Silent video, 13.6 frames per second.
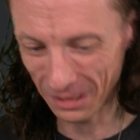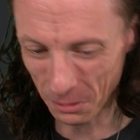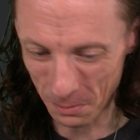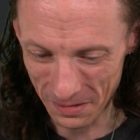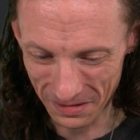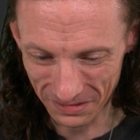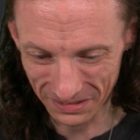bit
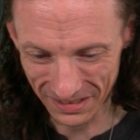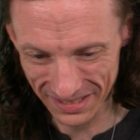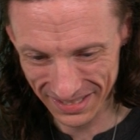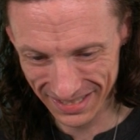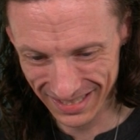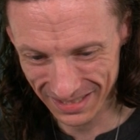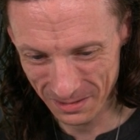at
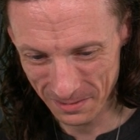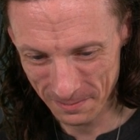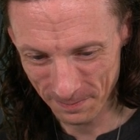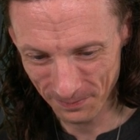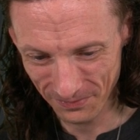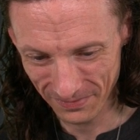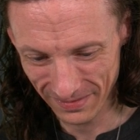least.
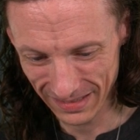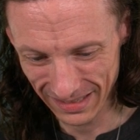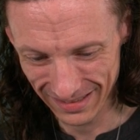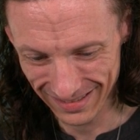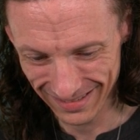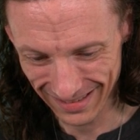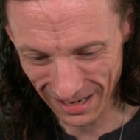
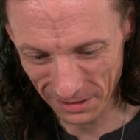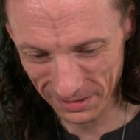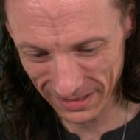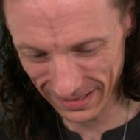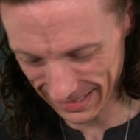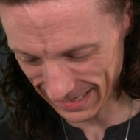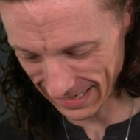I don't think
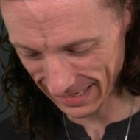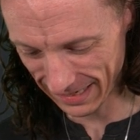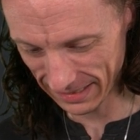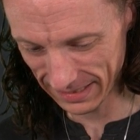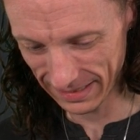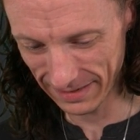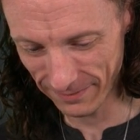
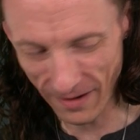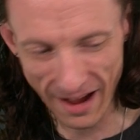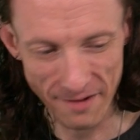5